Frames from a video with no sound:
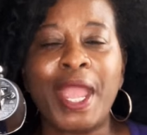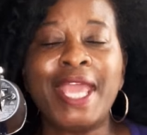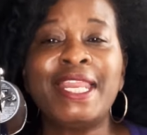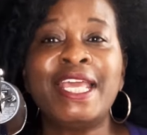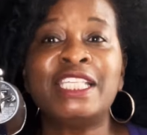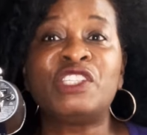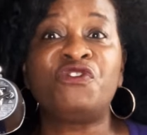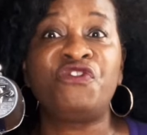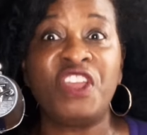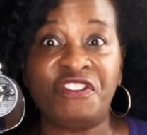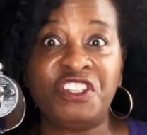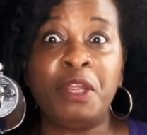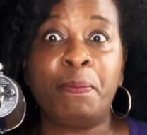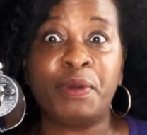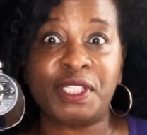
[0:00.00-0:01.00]
rate is
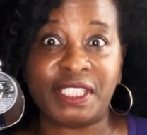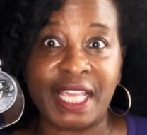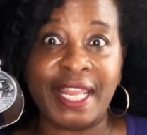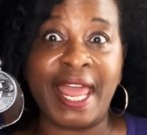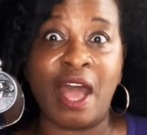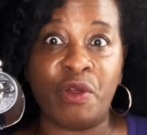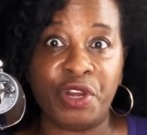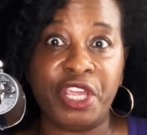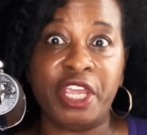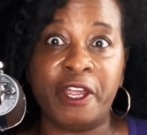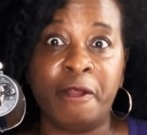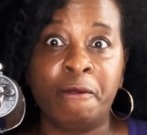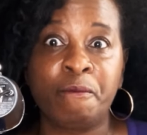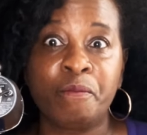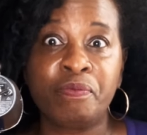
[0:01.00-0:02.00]
fifty percent out
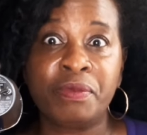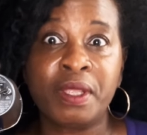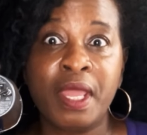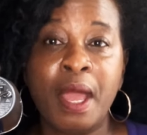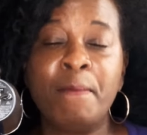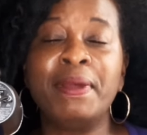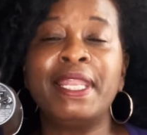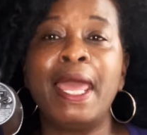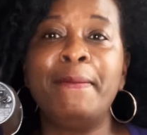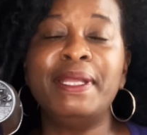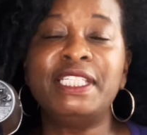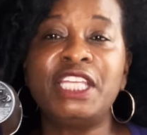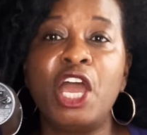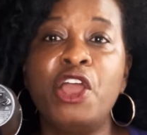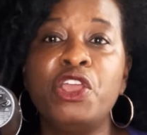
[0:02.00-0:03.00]
here. But let
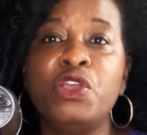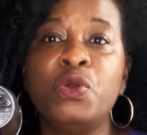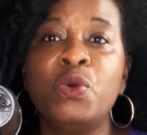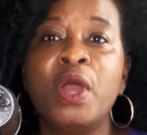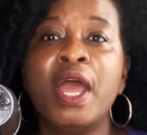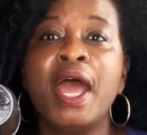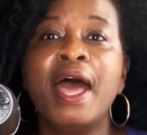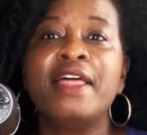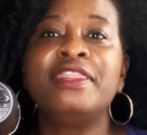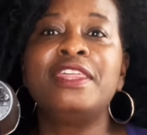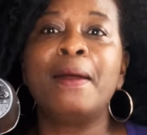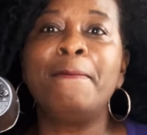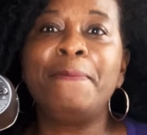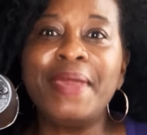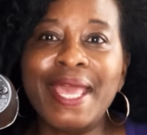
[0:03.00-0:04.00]
me tell you,
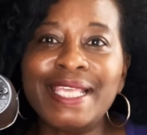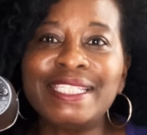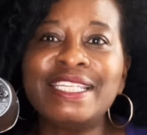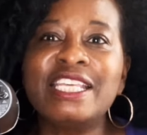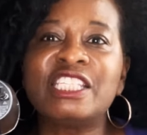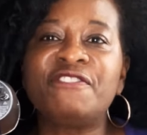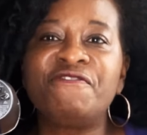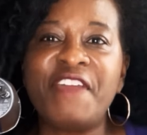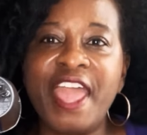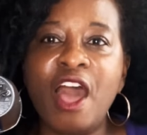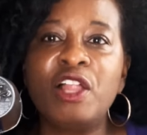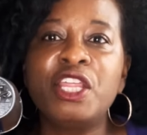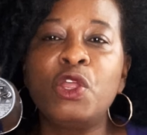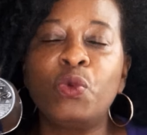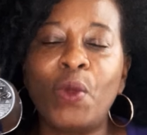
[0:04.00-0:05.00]
the business
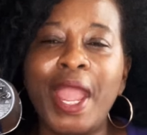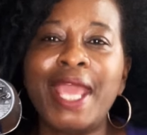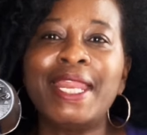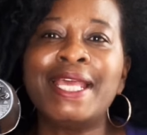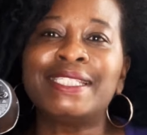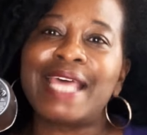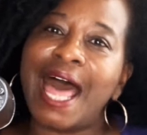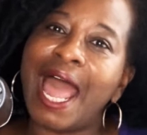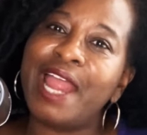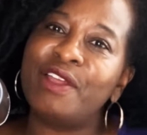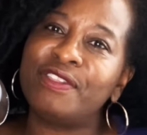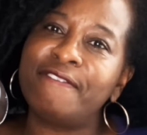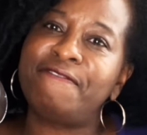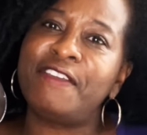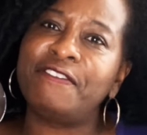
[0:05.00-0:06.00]
failing rate is
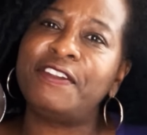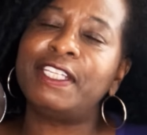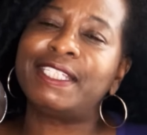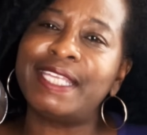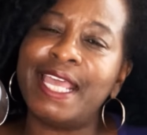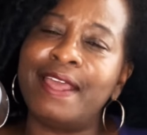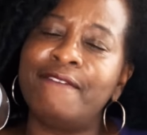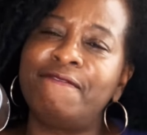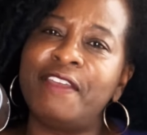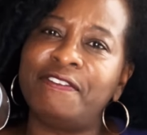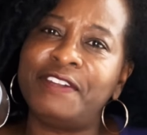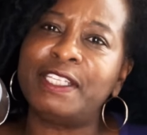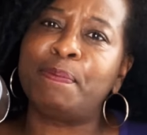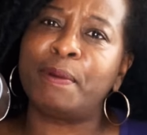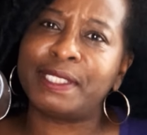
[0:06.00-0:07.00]
higher than
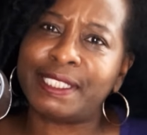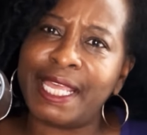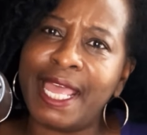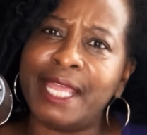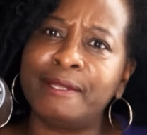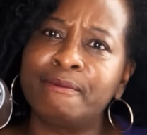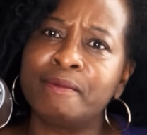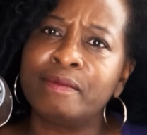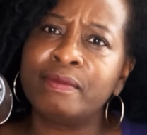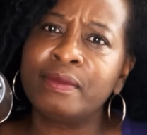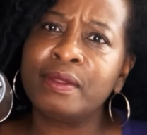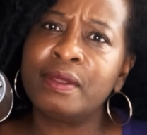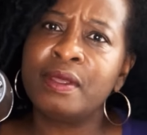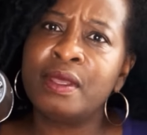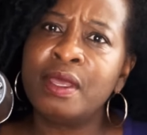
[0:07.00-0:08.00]
fifty percent.
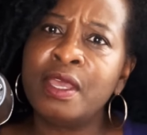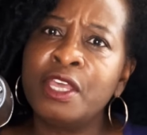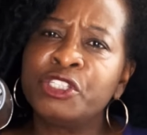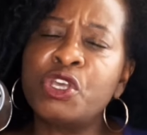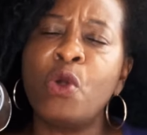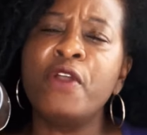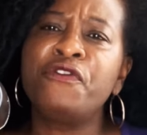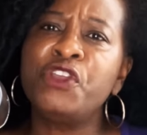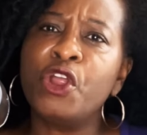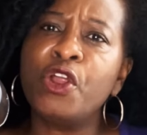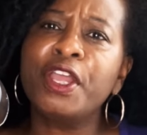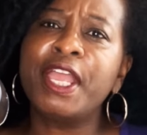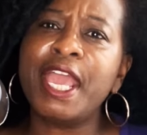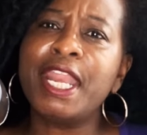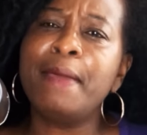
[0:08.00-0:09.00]
So if
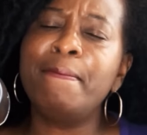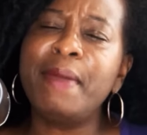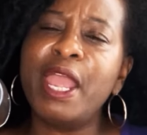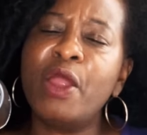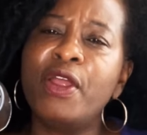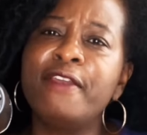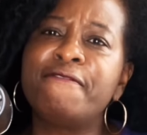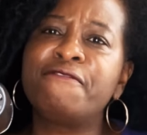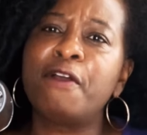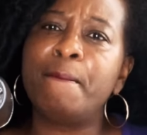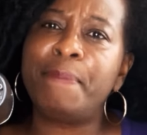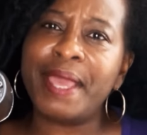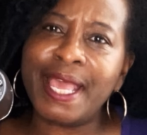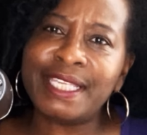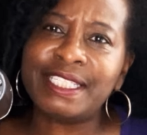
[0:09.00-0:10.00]
you're getting married
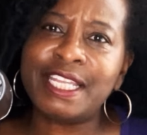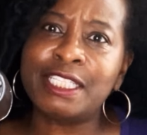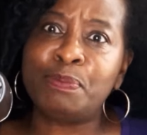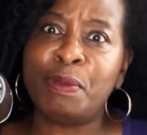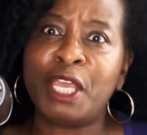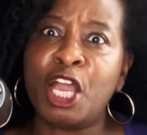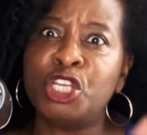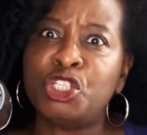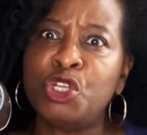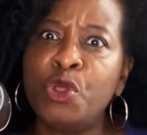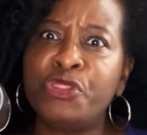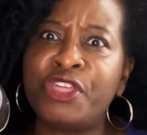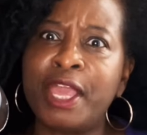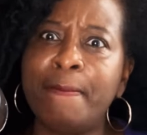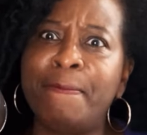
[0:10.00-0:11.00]
for business because
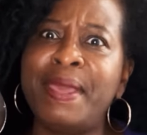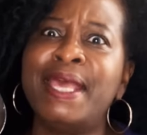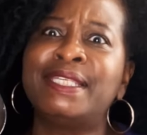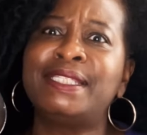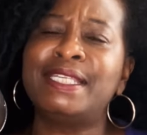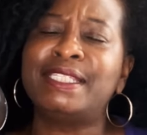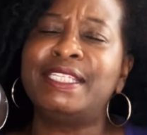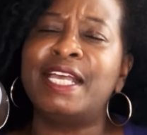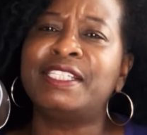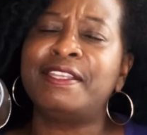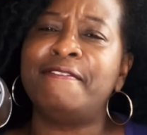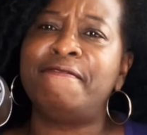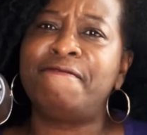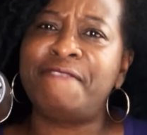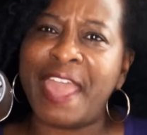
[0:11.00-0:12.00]
you think business
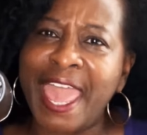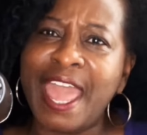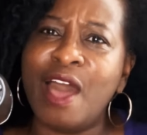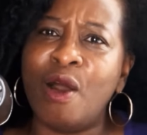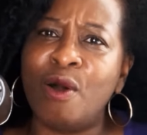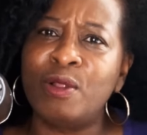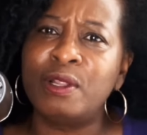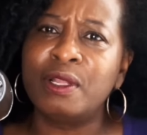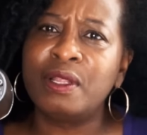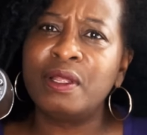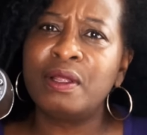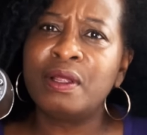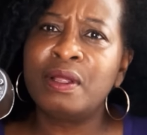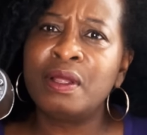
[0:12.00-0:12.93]
doesn't fail,